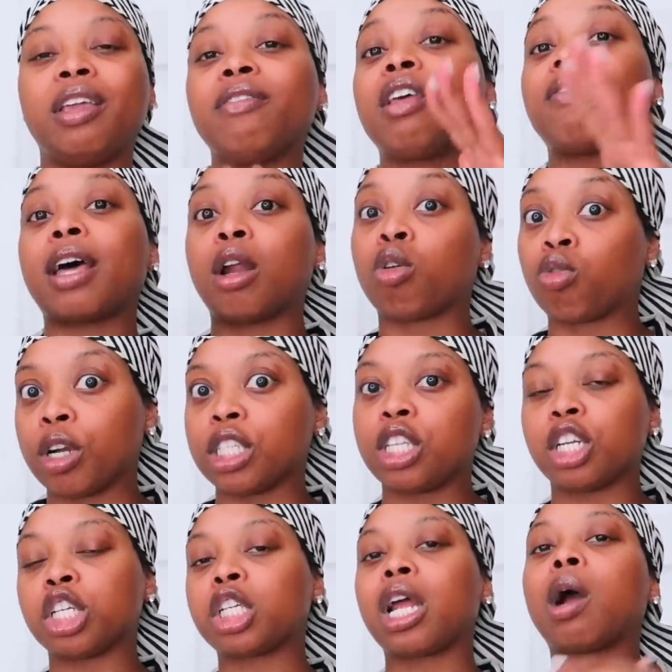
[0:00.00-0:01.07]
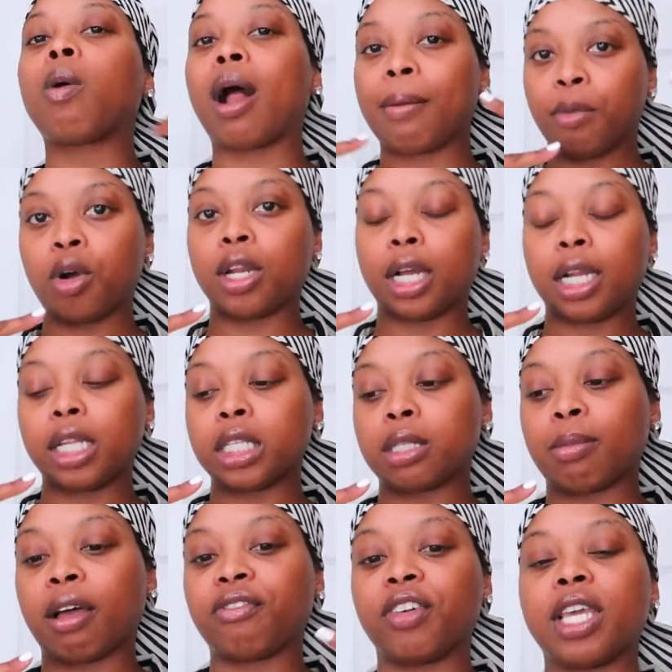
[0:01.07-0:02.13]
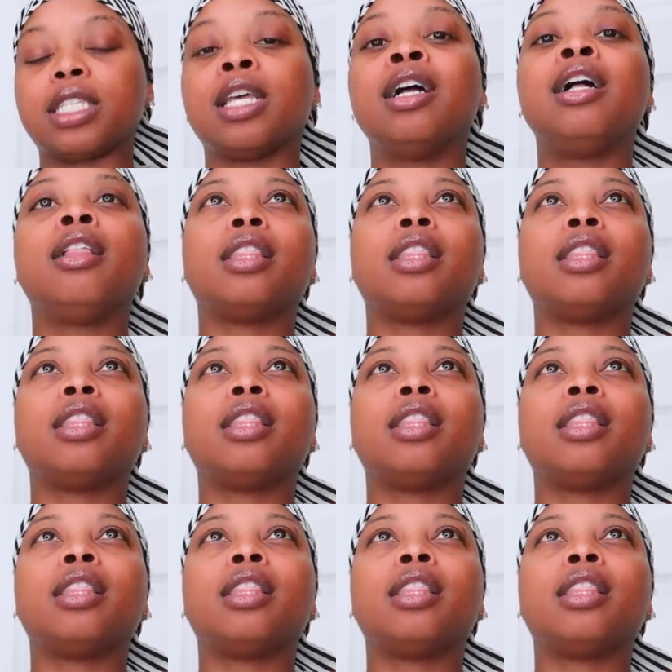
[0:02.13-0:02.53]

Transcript: even if I don't run to the shower I'm gonna cleanse my face